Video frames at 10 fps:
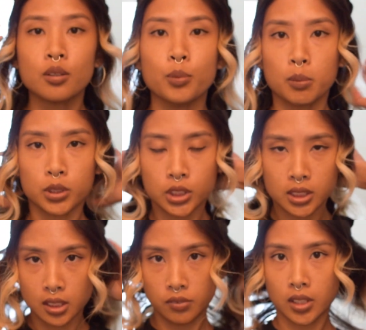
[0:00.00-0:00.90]
But I'm gonna
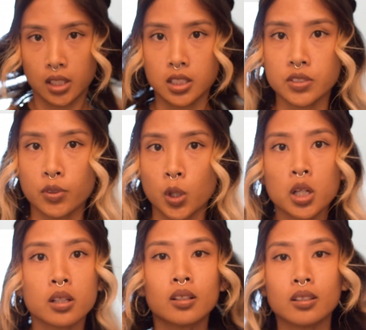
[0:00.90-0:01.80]
just leave it like this
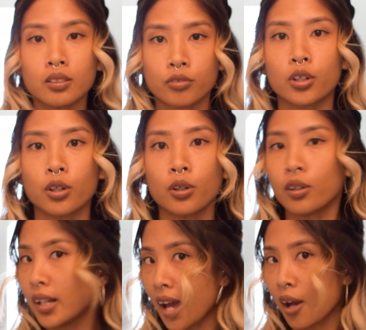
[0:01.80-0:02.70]
for
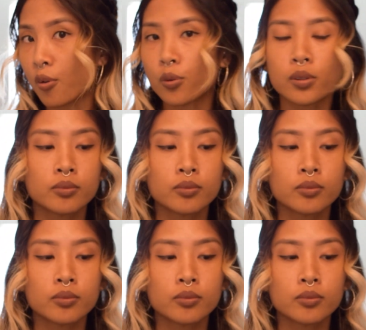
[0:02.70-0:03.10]
now.